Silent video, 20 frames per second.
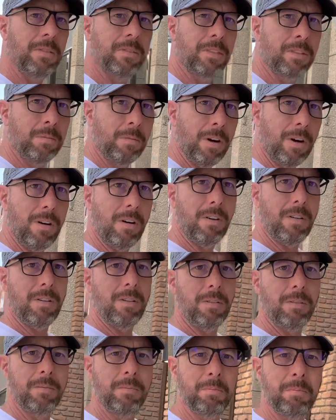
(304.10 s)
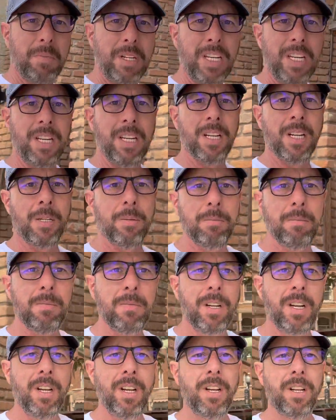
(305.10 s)
small, medium,
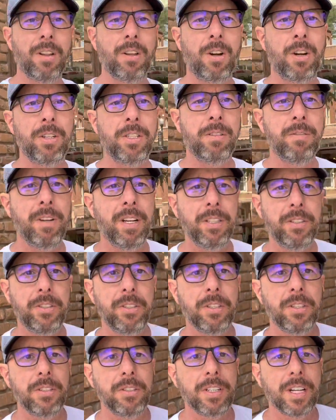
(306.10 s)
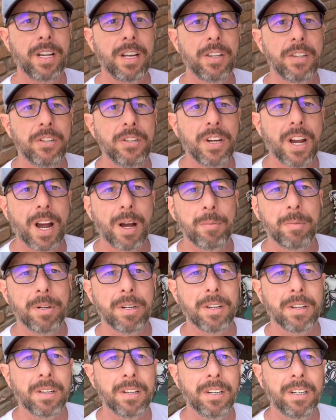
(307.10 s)
large adventures. Got another shop here,